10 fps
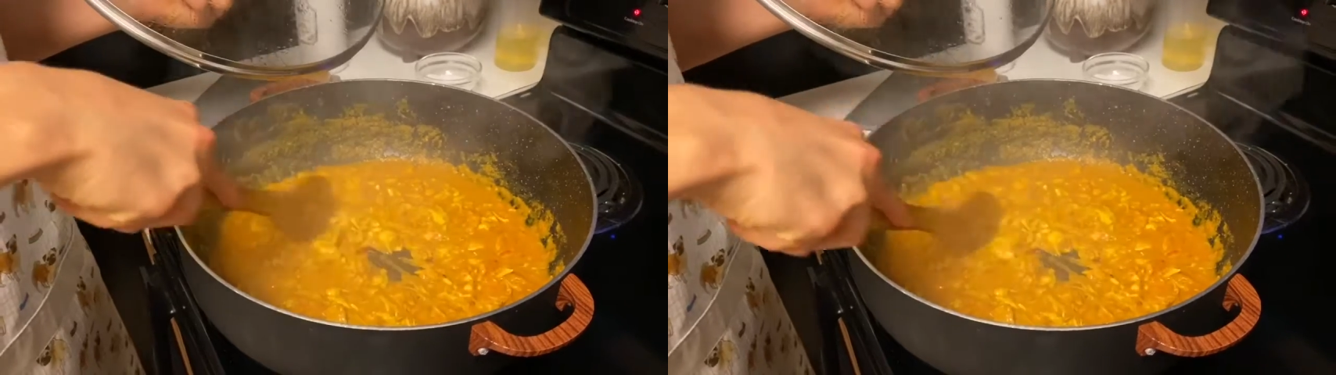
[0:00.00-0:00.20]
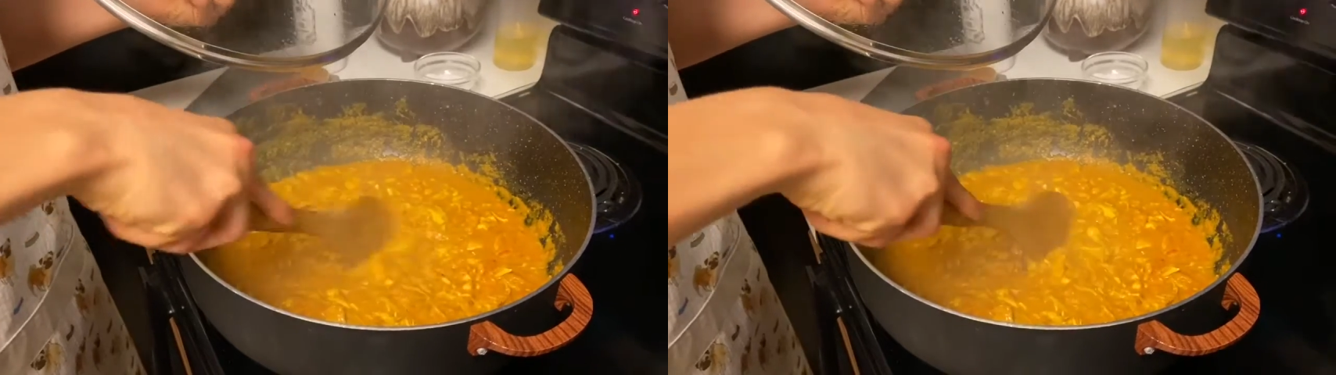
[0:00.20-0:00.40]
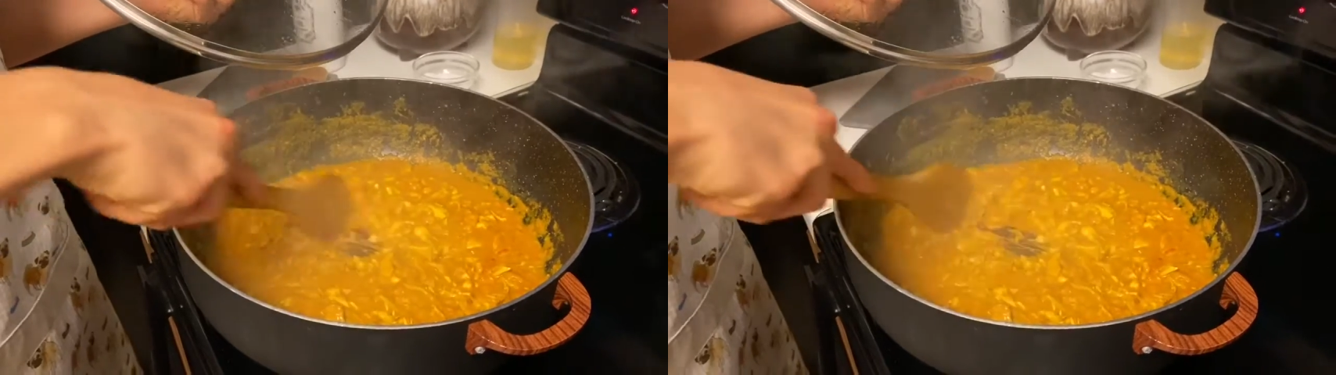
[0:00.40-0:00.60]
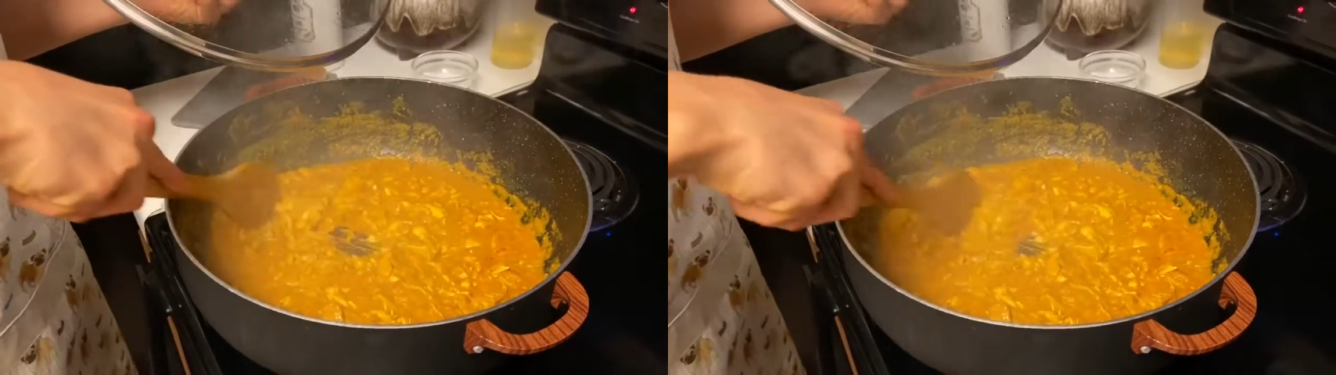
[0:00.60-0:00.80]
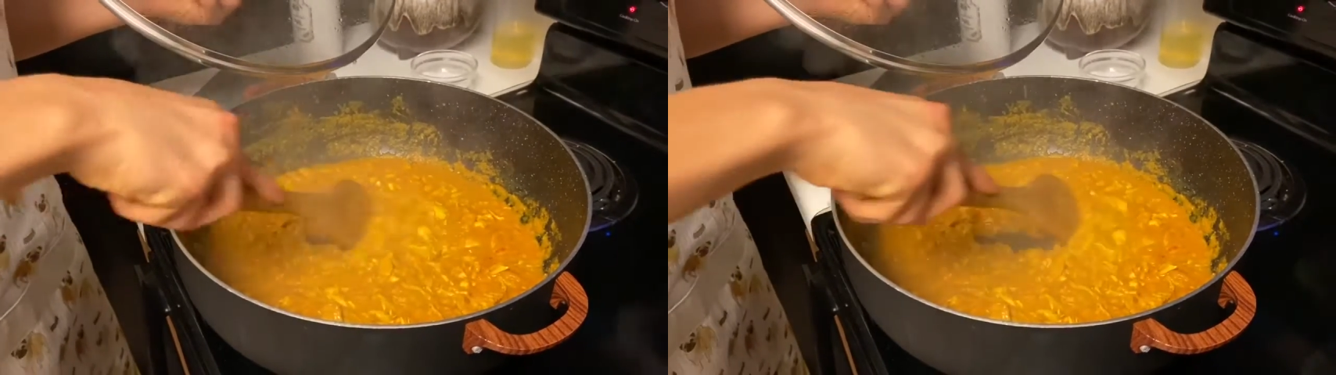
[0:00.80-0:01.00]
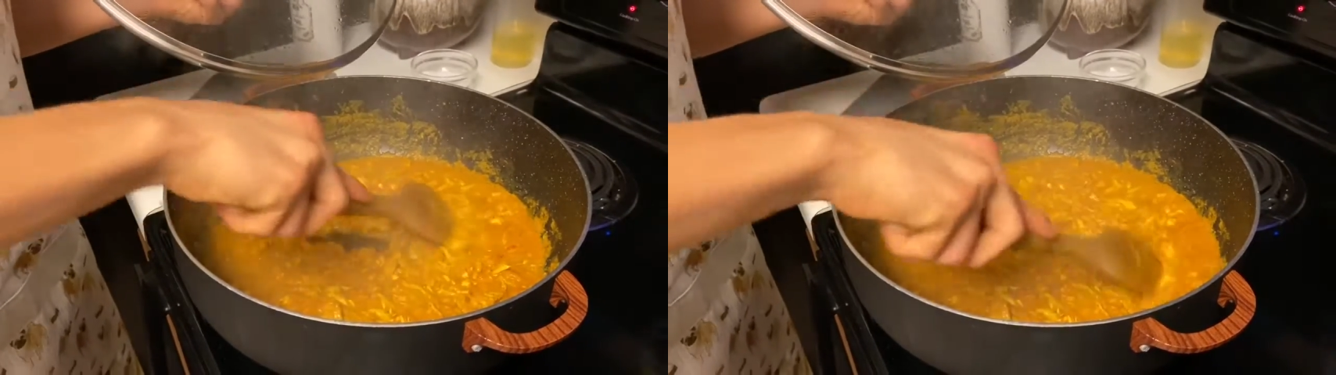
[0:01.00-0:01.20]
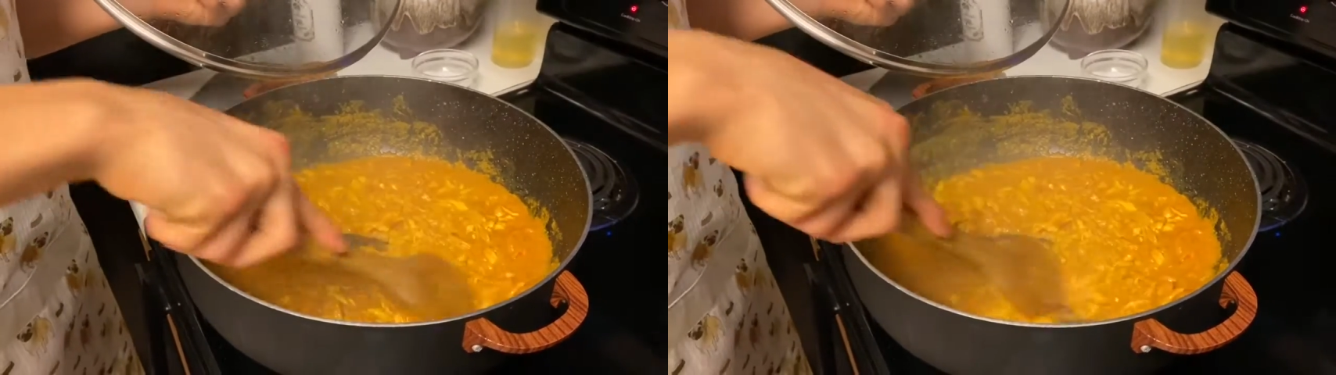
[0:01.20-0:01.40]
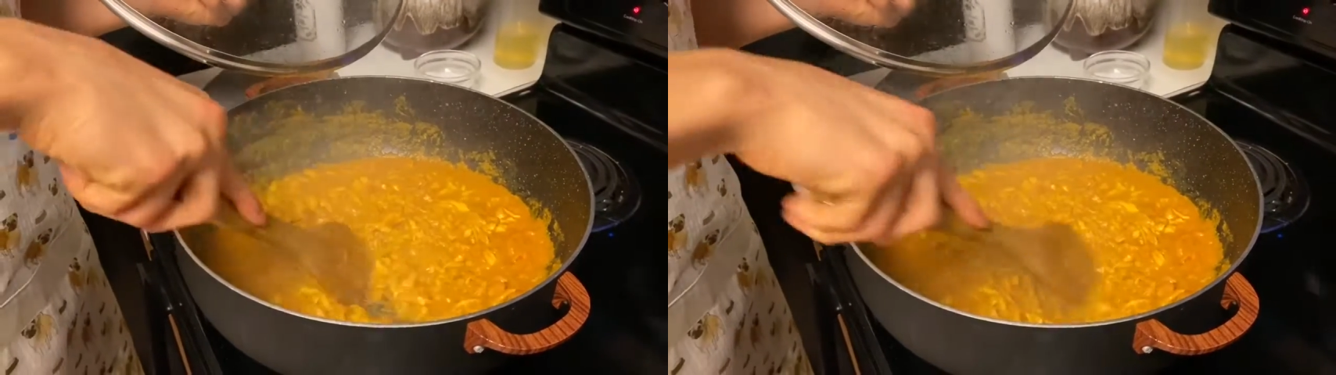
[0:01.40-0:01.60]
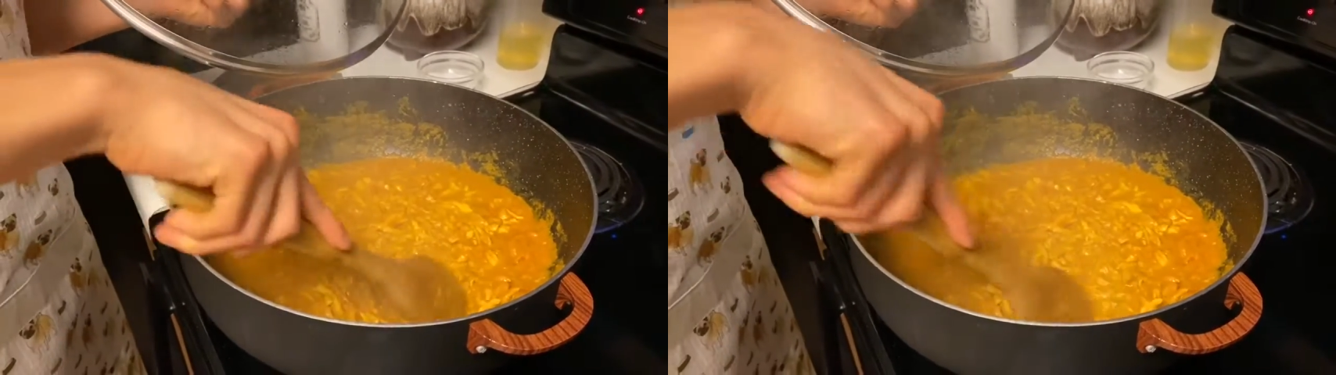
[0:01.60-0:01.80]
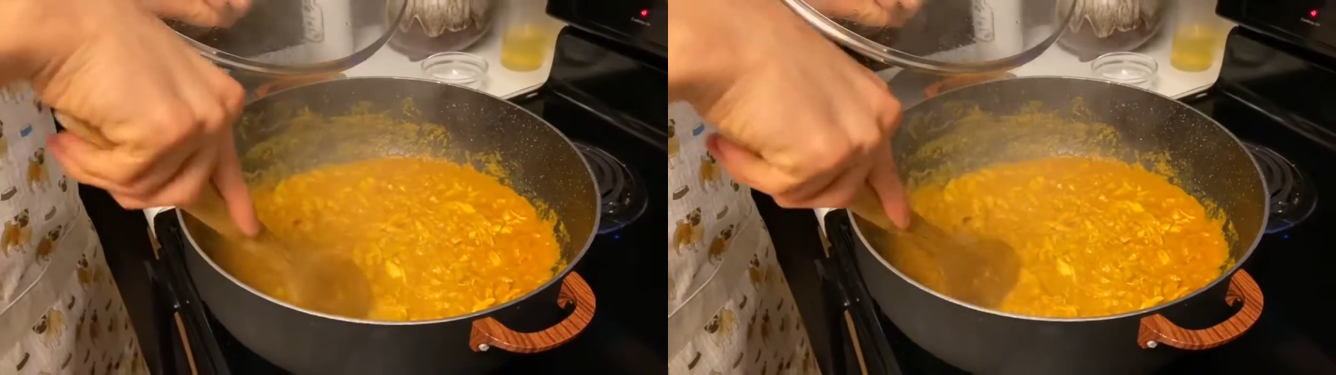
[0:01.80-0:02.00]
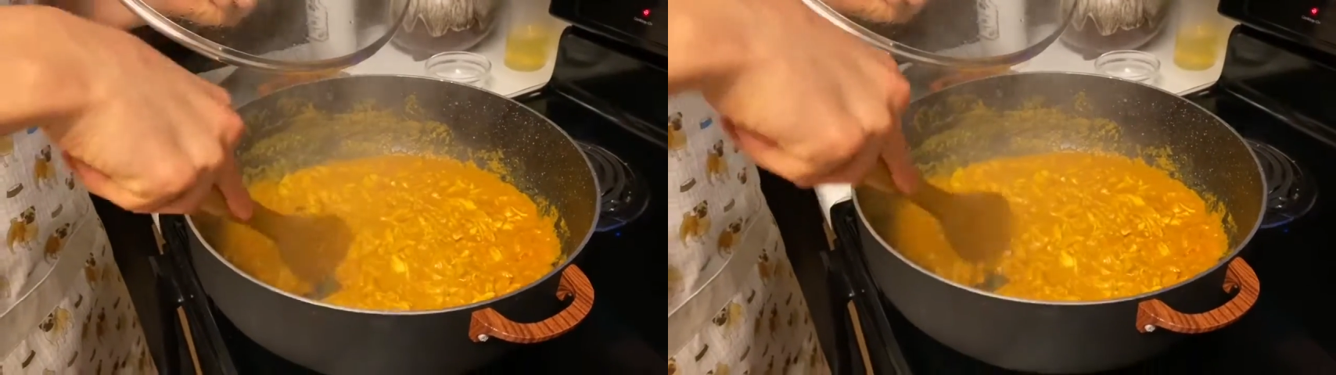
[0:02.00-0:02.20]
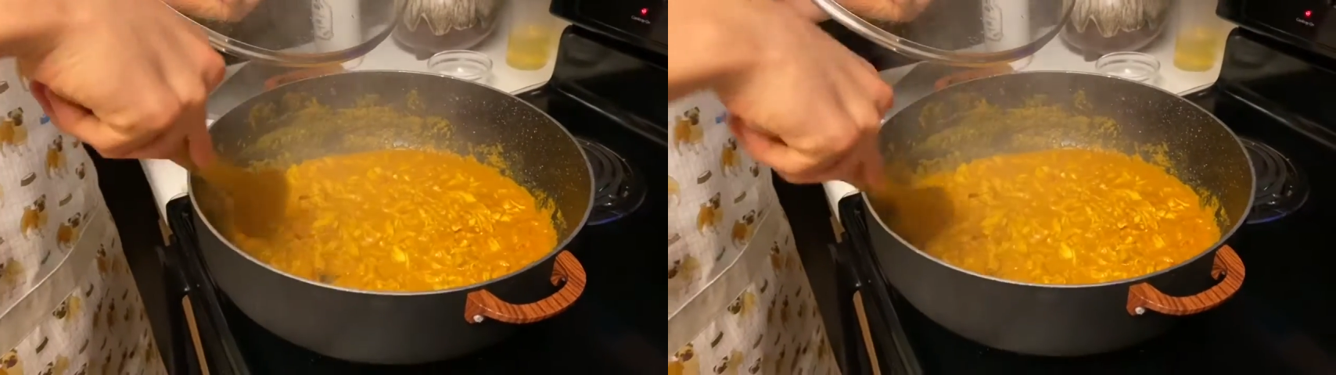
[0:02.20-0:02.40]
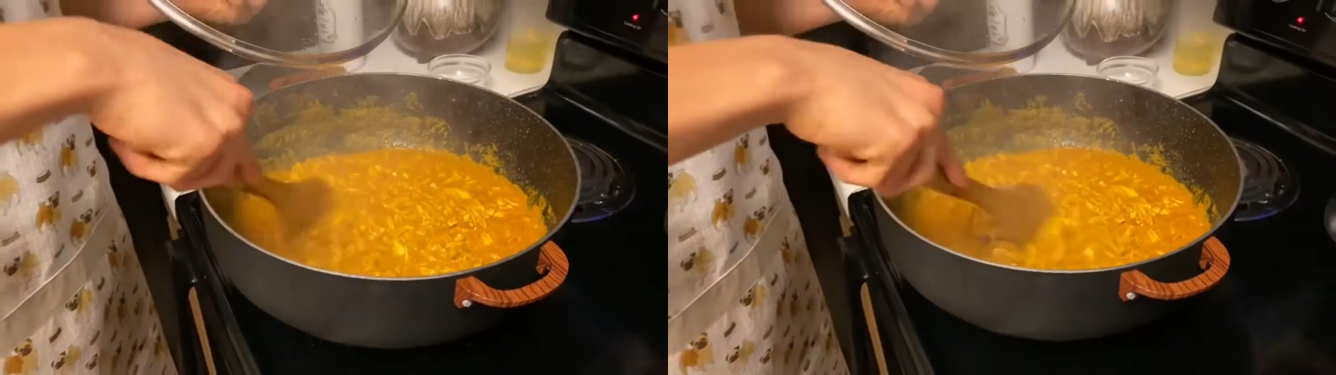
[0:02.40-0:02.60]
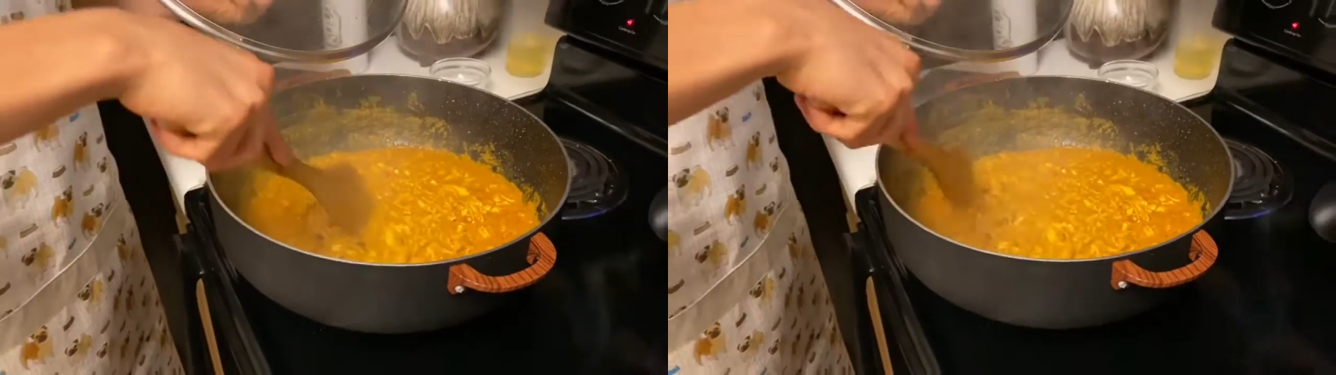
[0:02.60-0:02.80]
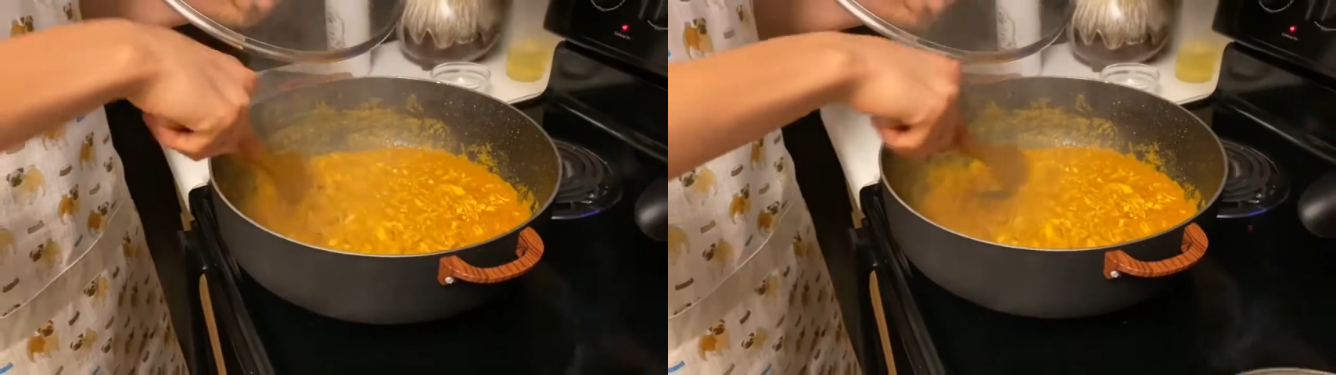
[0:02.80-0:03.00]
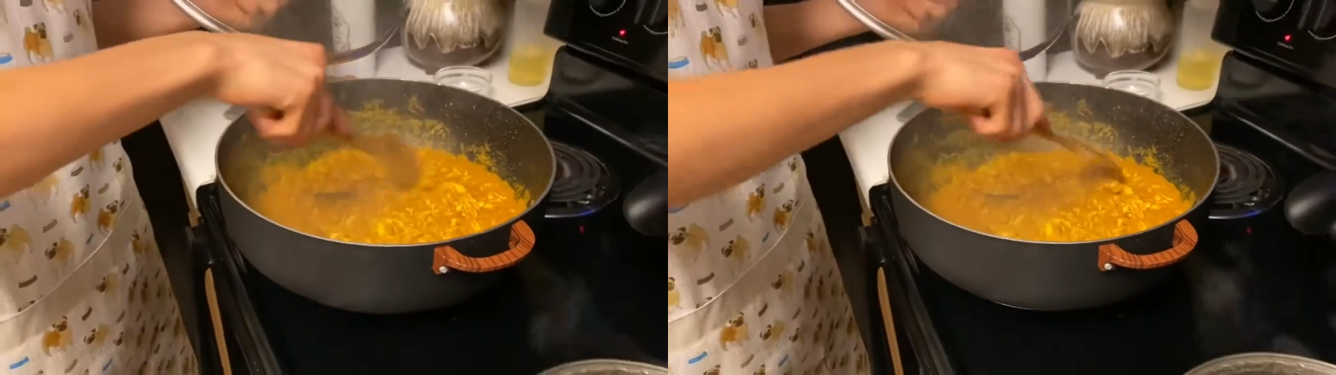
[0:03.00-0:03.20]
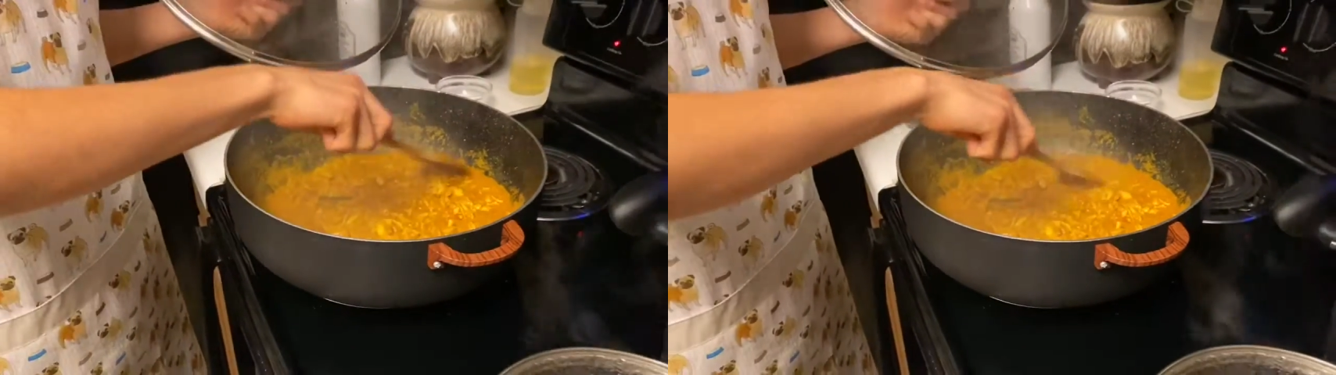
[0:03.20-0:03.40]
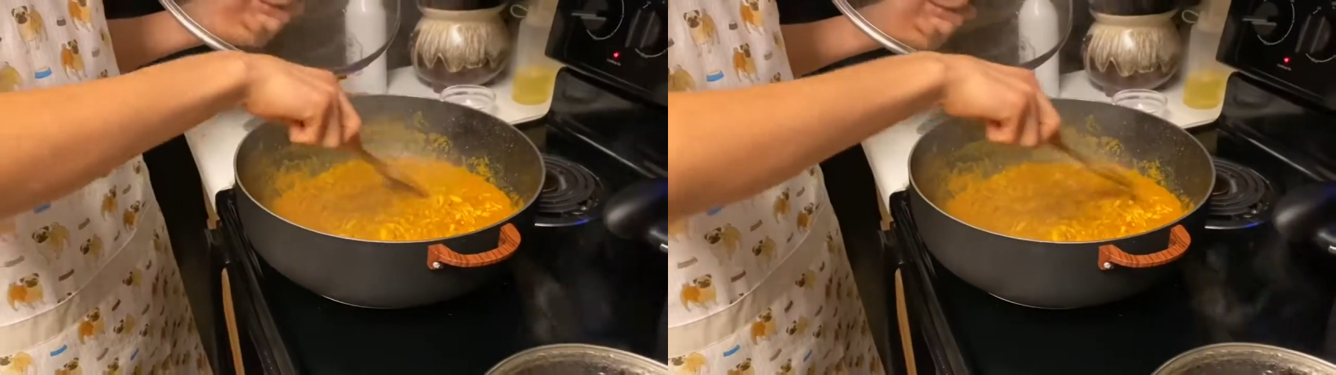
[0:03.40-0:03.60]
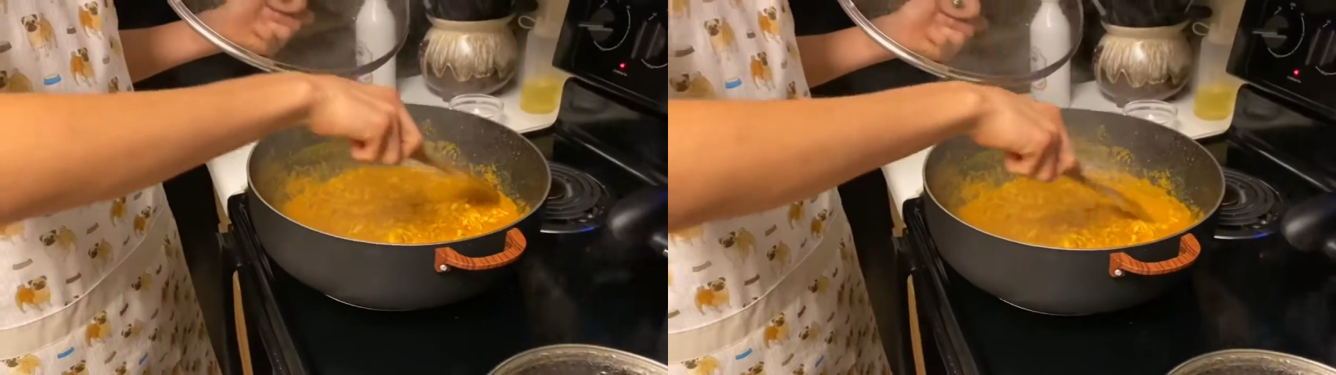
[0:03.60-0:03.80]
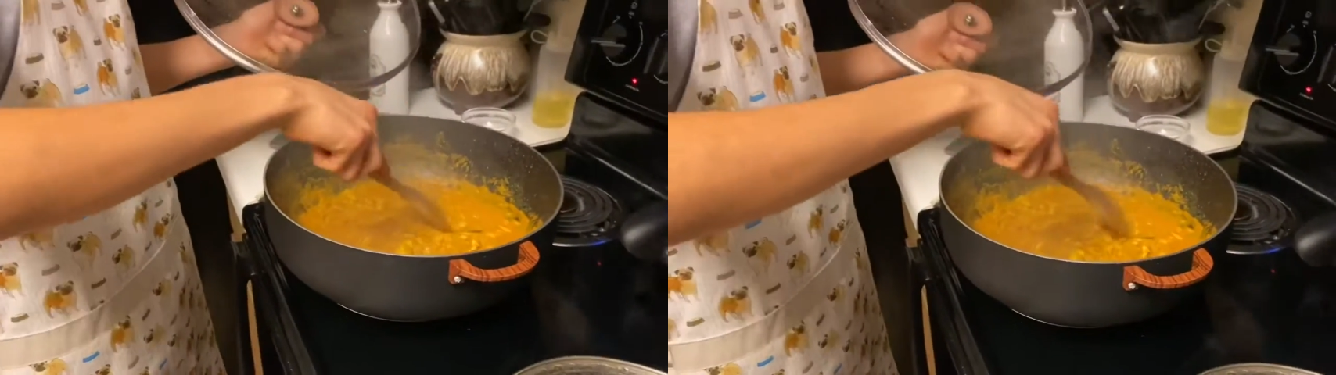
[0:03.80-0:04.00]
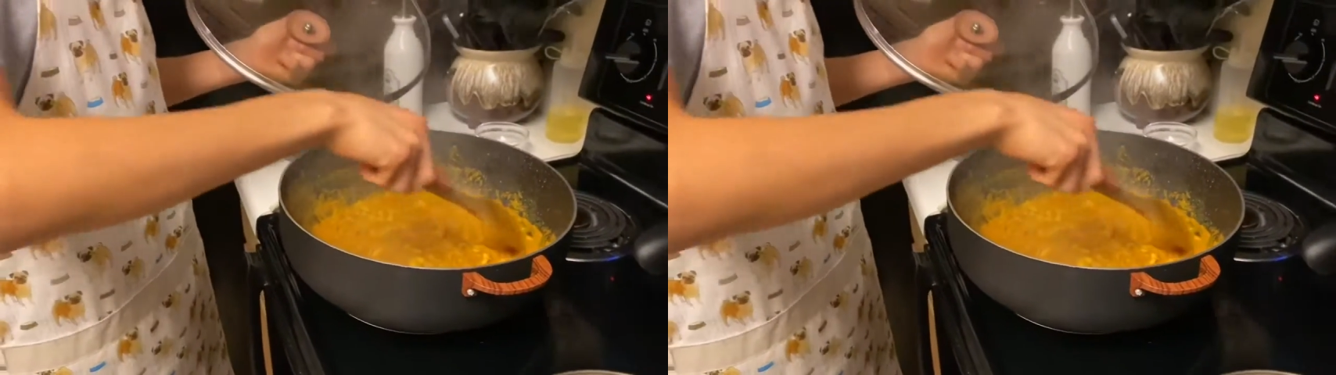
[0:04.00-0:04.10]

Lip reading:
[unreadable: no face in view]